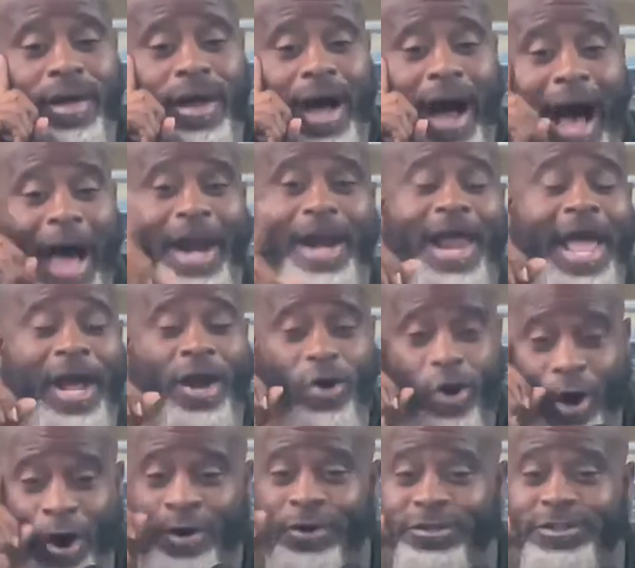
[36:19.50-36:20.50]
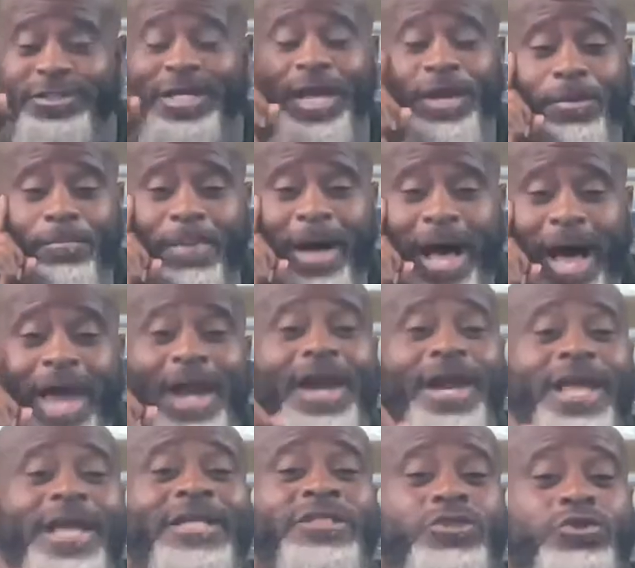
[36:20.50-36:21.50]
out of that carnal state of mind and
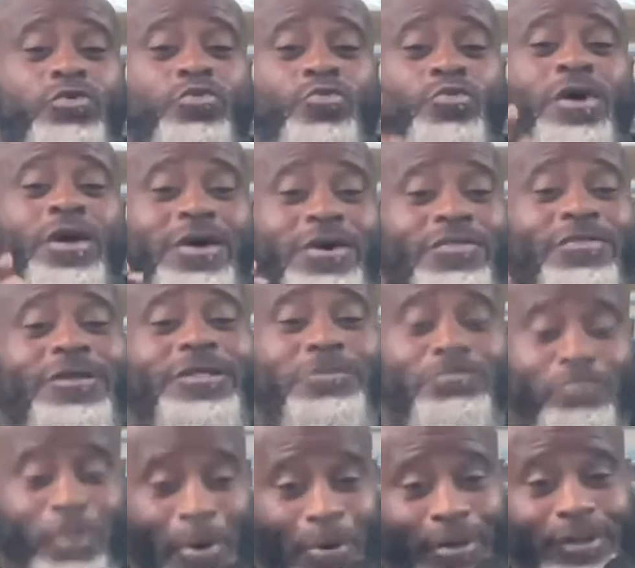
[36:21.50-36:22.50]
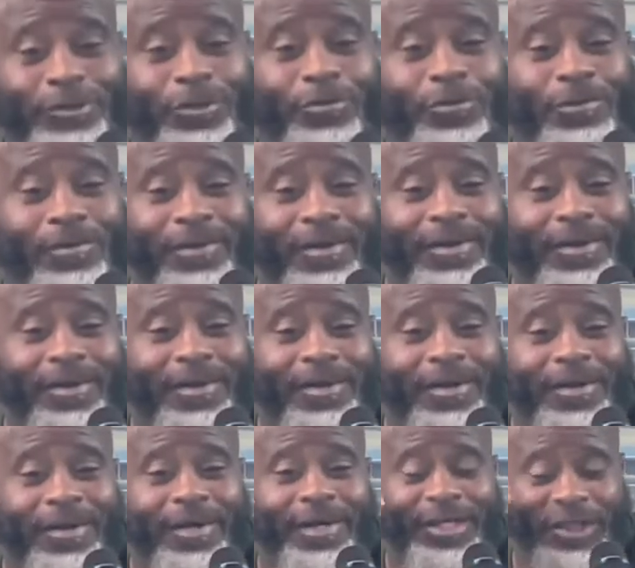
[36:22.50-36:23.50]
into the spiritual
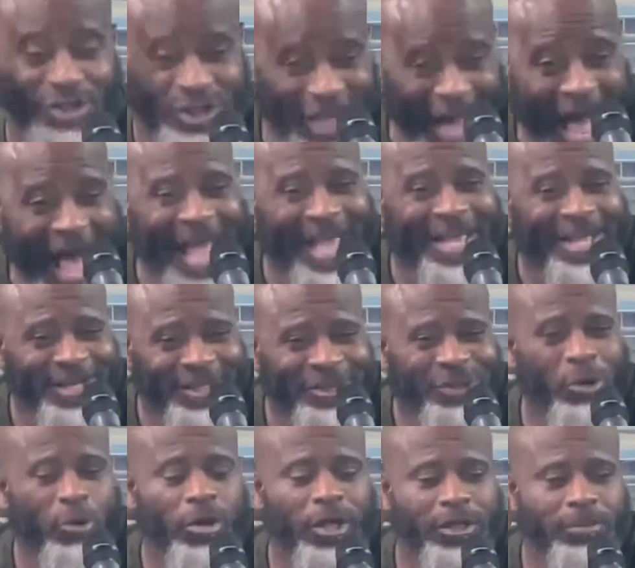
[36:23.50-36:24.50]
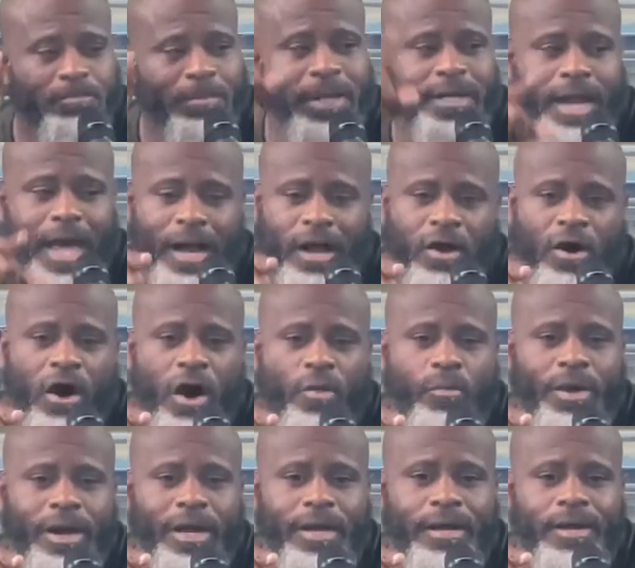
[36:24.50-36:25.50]
giant, so to speak, that God
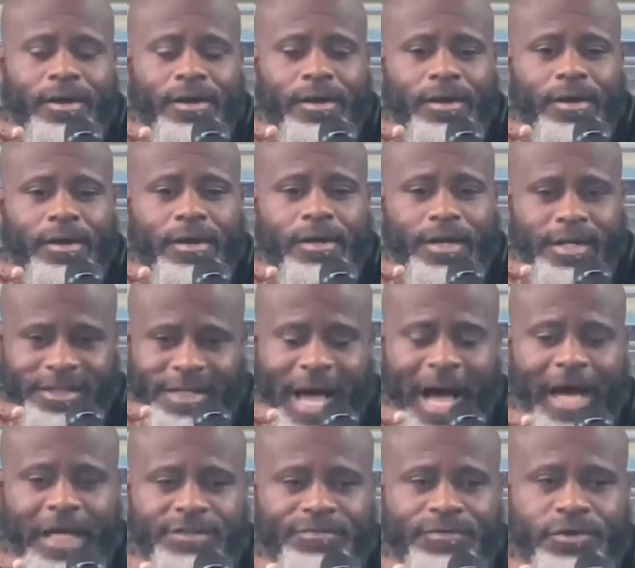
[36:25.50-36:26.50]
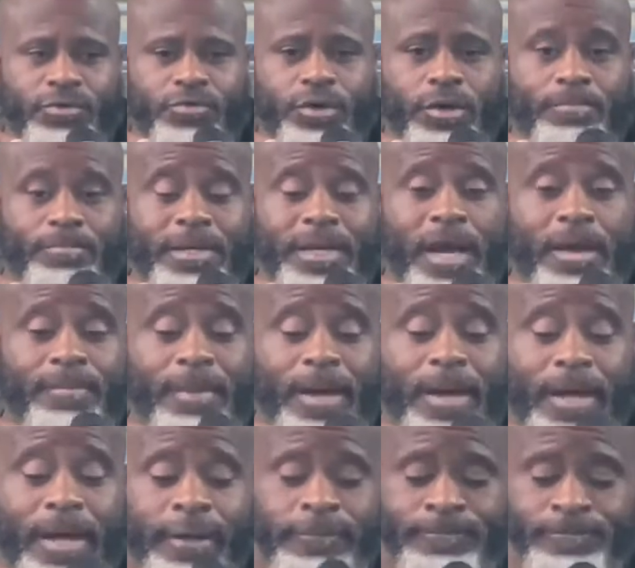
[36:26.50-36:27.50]
really desires for you to be.
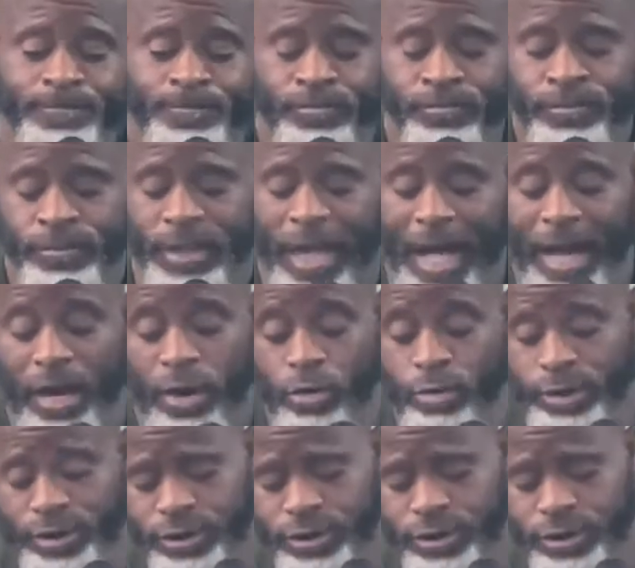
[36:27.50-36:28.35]
Amen. Hallelujah.